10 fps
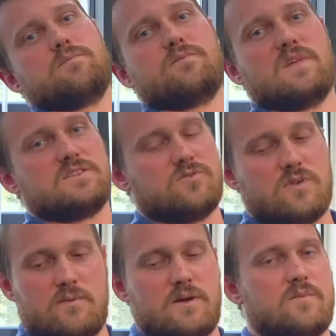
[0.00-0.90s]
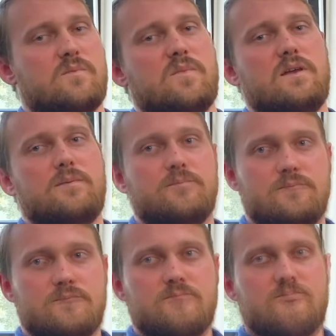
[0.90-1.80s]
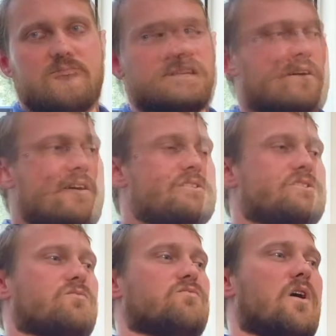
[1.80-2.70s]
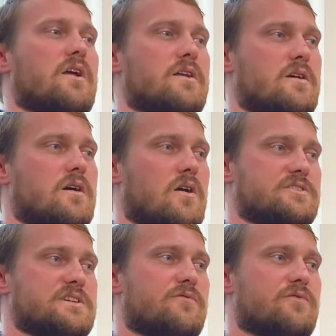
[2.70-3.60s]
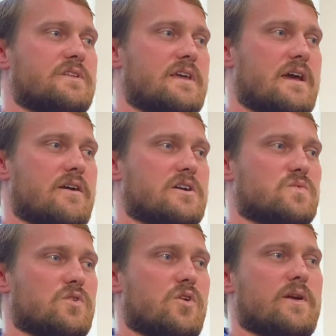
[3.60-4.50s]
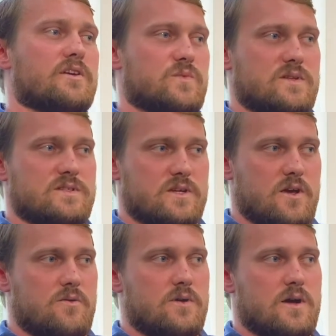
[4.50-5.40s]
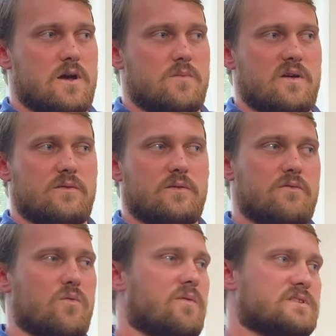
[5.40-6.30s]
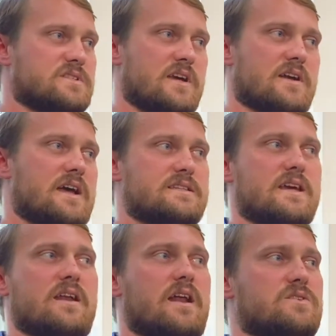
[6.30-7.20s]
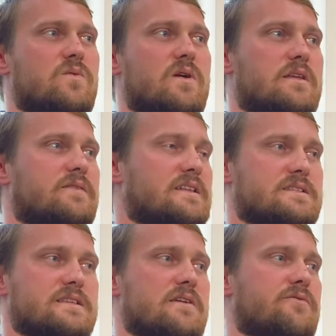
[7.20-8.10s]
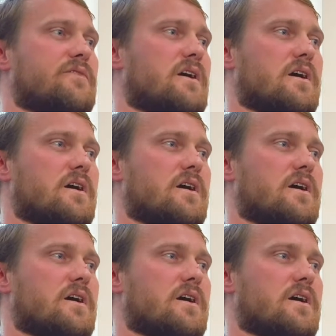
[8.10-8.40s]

That's a great way to make money. The best areas to run are definitely the areas where no one else wants to go. Everyone wants to stay on I-10 and I-20. That's safe.